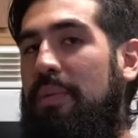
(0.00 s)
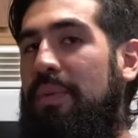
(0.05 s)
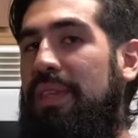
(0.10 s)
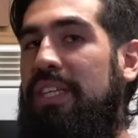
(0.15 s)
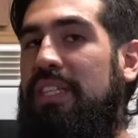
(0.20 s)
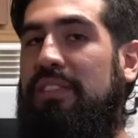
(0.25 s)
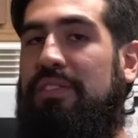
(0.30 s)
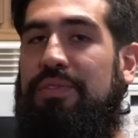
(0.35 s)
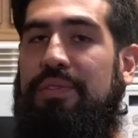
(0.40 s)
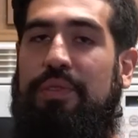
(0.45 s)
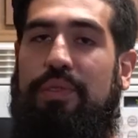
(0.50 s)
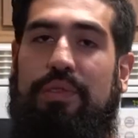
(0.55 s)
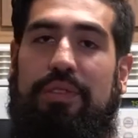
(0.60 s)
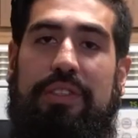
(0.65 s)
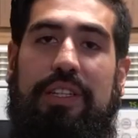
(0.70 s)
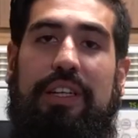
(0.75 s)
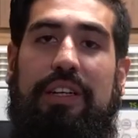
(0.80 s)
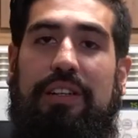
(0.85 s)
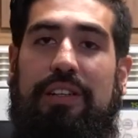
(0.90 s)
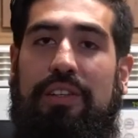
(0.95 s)
of these
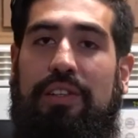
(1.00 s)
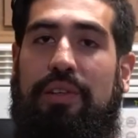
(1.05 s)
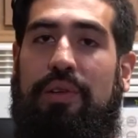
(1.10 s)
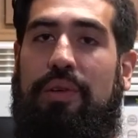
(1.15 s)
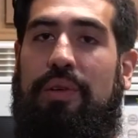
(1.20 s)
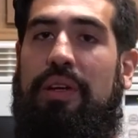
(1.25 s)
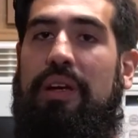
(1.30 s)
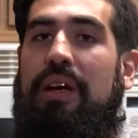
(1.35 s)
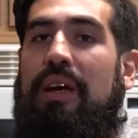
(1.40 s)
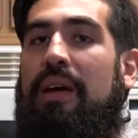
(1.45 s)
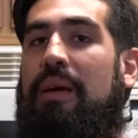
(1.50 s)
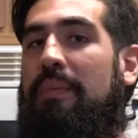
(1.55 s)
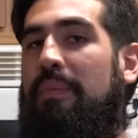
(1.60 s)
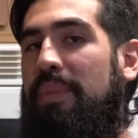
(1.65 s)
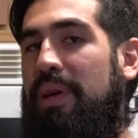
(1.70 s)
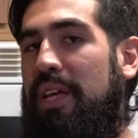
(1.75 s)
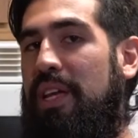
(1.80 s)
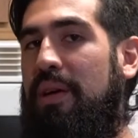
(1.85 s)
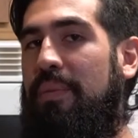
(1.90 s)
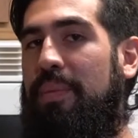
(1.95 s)
foods include
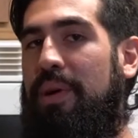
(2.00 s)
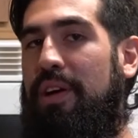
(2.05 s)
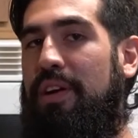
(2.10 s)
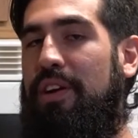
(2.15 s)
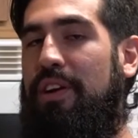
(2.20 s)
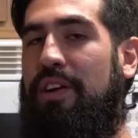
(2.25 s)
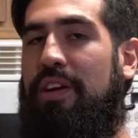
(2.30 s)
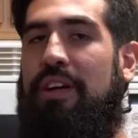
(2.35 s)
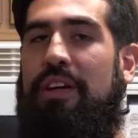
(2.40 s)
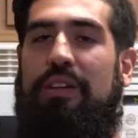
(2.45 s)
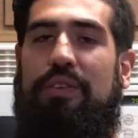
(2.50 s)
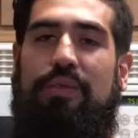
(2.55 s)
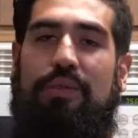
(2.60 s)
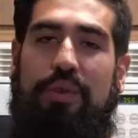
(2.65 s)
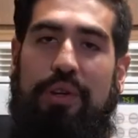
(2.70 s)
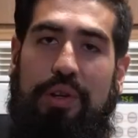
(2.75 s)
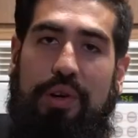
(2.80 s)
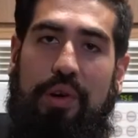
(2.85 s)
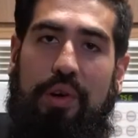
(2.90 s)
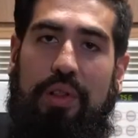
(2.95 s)
peanut butter,
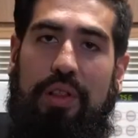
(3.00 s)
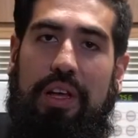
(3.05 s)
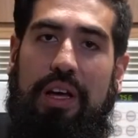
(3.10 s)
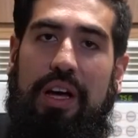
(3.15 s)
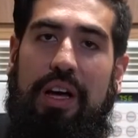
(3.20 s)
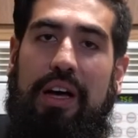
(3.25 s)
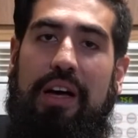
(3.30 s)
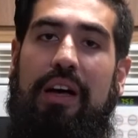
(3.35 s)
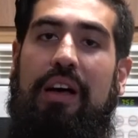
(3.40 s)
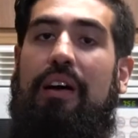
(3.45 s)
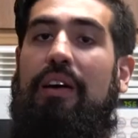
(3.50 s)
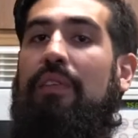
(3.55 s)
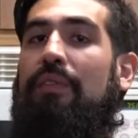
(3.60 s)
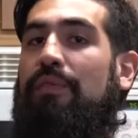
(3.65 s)
granola,